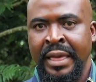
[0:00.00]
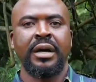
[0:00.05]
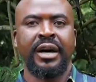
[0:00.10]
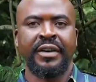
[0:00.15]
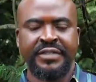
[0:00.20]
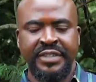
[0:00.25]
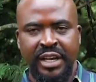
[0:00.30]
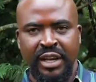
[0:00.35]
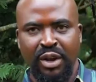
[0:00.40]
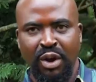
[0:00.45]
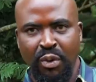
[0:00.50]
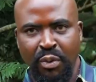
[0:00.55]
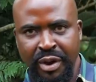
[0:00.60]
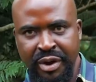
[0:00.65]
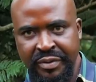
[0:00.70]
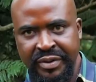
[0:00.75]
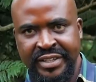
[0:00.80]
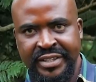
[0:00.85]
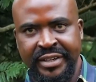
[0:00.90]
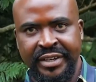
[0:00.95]
After a long
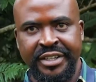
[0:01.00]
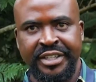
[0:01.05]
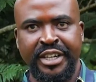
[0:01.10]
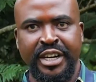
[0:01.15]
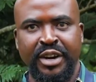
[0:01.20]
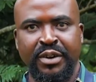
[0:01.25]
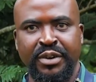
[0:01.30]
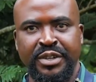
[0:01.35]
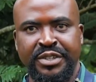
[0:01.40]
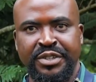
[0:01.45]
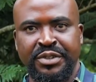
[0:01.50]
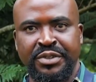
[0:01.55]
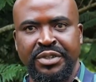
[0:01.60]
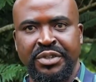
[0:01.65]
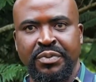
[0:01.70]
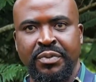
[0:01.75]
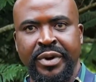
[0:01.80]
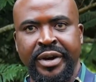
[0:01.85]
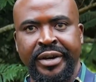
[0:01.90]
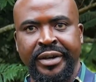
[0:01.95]
way research and
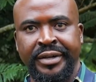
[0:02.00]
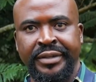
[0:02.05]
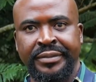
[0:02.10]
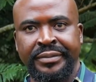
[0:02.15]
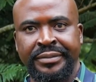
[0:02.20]
continuous work